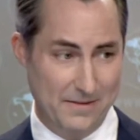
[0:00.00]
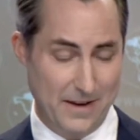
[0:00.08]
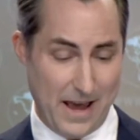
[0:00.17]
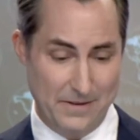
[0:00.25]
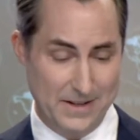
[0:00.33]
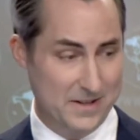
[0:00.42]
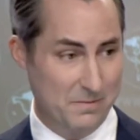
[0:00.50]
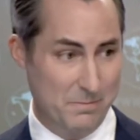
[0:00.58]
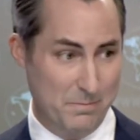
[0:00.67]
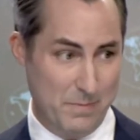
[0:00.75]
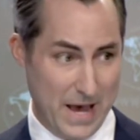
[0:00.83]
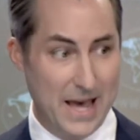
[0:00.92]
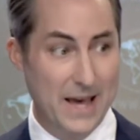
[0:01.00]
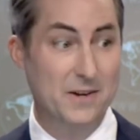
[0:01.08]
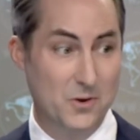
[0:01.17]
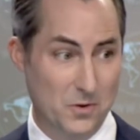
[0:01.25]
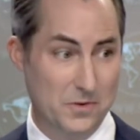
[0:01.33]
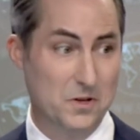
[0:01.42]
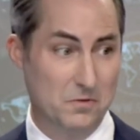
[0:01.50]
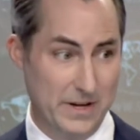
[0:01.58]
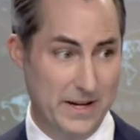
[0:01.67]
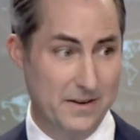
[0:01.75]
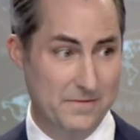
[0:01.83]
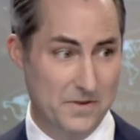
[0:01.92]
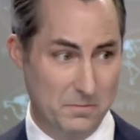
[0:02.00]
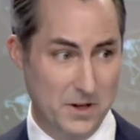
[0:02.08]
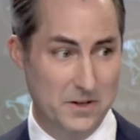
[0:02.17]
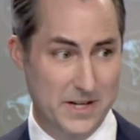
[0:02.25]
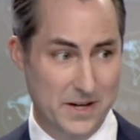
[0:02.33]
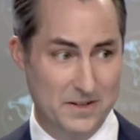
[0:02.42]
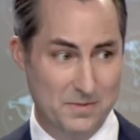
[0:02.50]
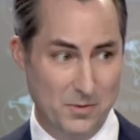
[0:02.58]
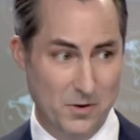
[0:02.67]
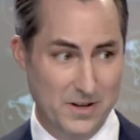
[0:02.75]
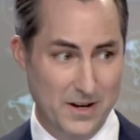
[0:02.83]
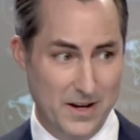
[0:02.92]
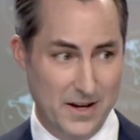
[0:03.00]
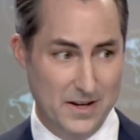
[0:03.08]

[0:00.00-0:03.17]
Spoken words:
having to beg North Korea for military support